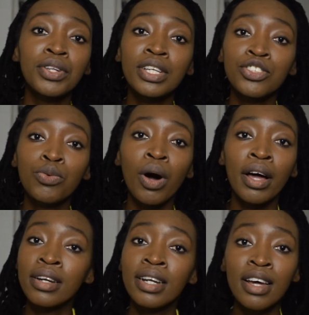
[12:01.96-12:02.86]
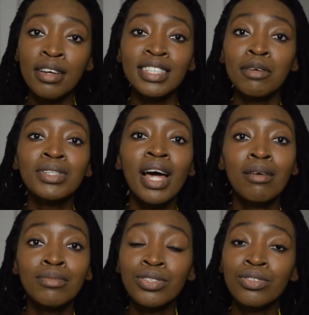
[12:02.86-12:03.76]
that you want.
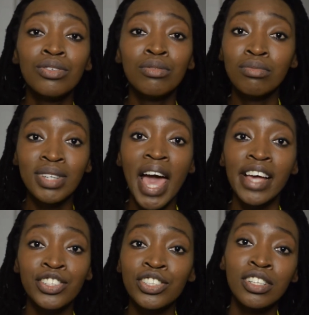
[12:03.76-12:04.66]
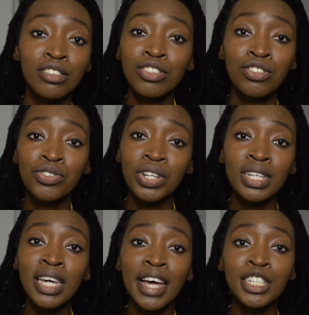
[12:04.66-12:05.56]
Sometimes cash. It's usually
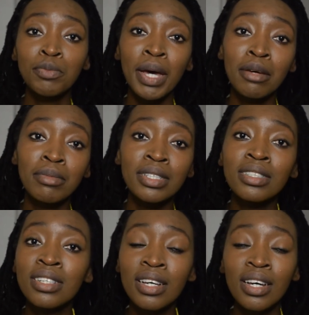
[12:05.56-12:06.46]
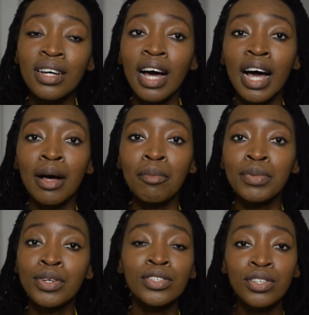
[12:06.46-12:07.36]
cash payments
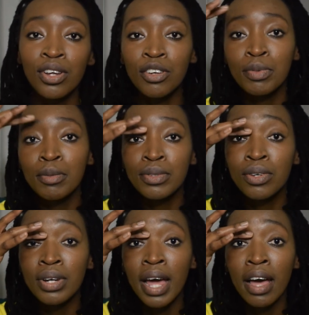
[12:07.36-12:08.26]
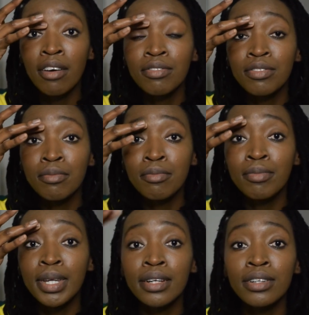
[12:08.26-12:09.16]
because a lot of people don't have
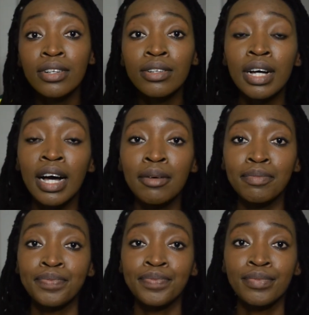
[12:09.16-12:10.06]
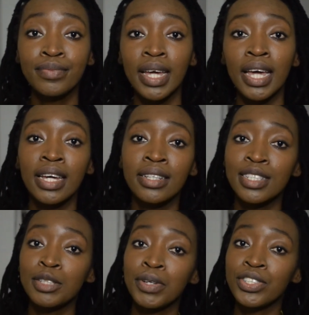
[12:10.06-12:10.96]
medical aids,
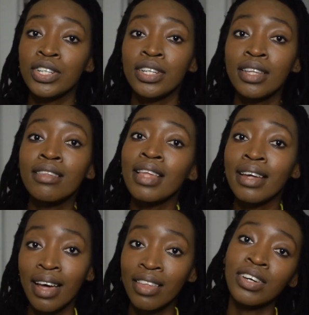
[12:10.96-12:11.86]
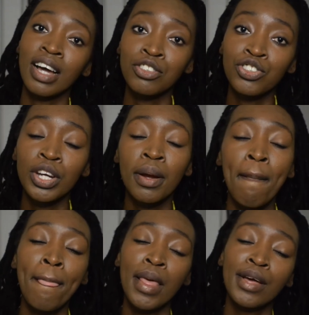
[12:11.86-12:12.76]
especially in that other country.
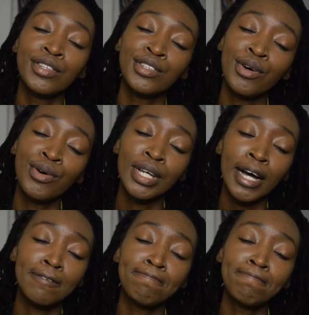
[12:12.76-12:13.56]
So yeah,